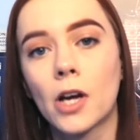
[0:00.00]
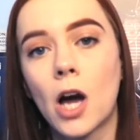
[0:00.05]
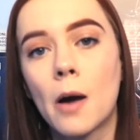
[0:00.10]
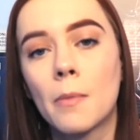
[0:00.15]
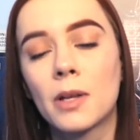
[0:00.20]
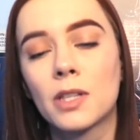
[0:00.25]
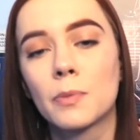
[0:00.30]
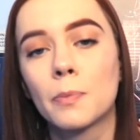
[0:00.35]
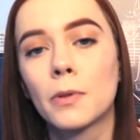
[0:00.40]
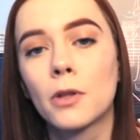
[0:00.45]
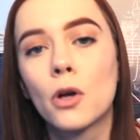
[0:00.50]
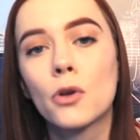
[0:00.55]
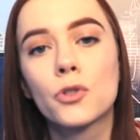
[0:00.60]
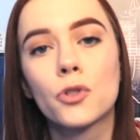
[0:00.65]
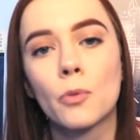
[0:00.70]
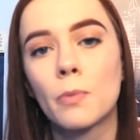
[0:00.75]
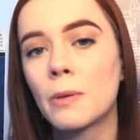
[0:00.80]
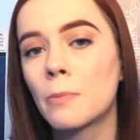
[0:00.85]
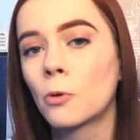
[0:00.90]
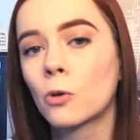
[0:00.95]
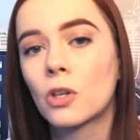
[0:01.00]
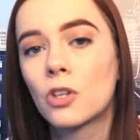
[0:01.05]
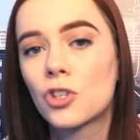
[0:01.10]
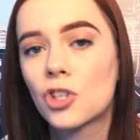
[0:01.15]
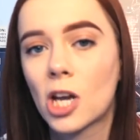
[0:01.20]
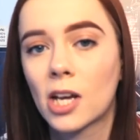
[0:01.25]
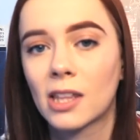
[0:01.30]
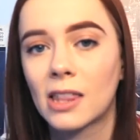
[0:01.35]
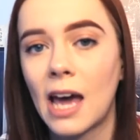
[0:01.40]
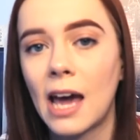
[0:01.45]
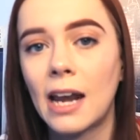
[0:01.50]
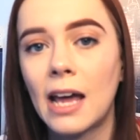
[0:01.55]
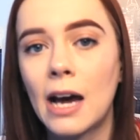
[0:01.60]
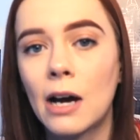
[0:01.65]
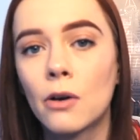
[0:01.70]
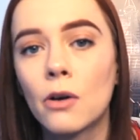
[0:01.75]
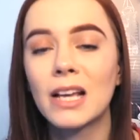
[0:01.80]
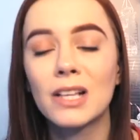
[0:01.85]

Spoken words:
comments below so people can check that out.